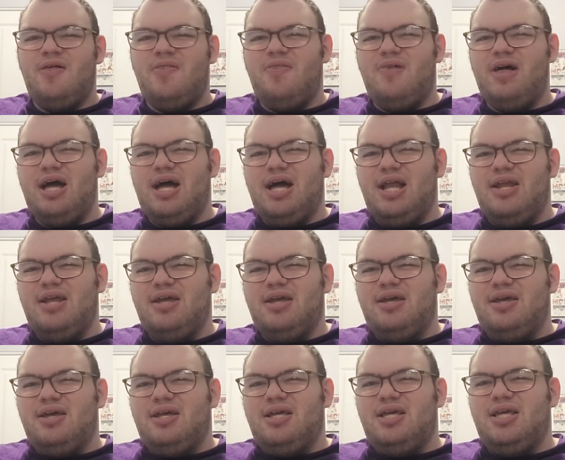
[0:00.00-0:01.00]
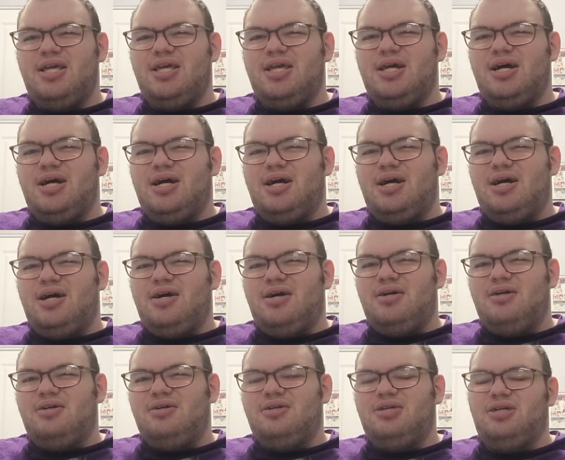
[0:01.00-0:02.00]
that he
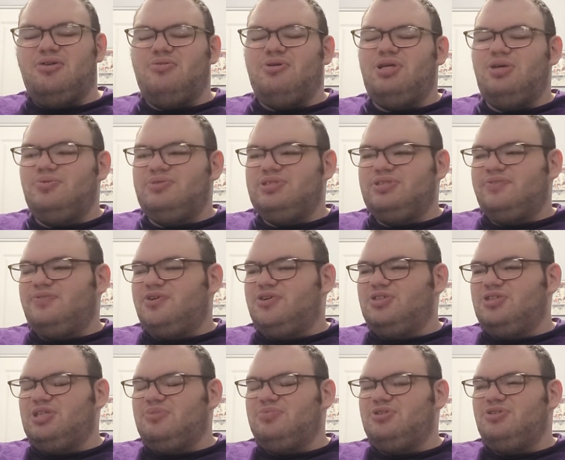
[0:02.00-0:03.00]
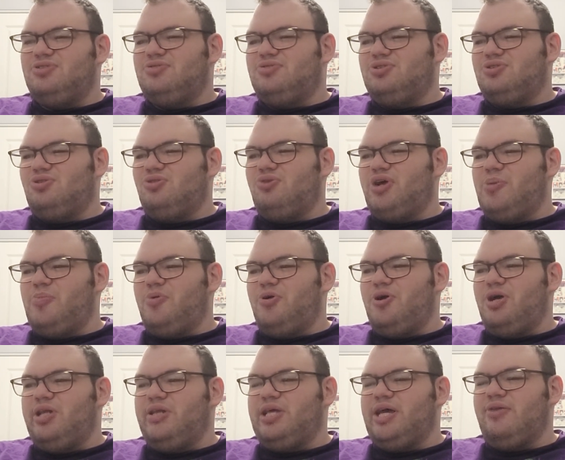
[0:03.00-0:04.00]
was the first substitute Soul Reaper,
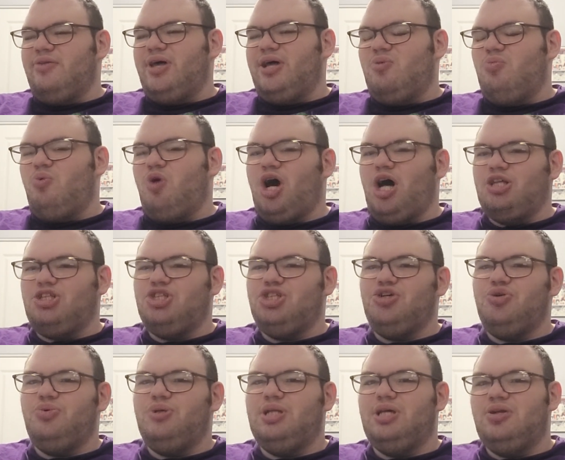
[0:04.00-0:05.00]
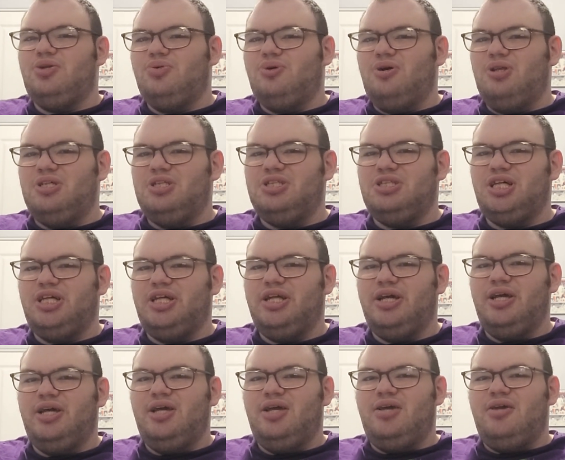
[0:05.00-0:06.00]
and they like watch you and they do all this shit.
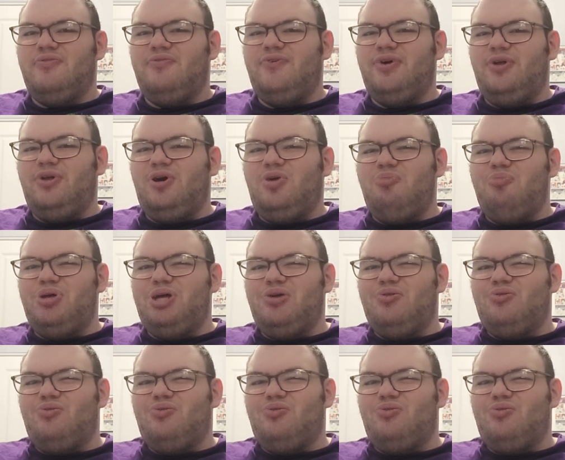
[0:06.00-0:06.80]
Felt a bit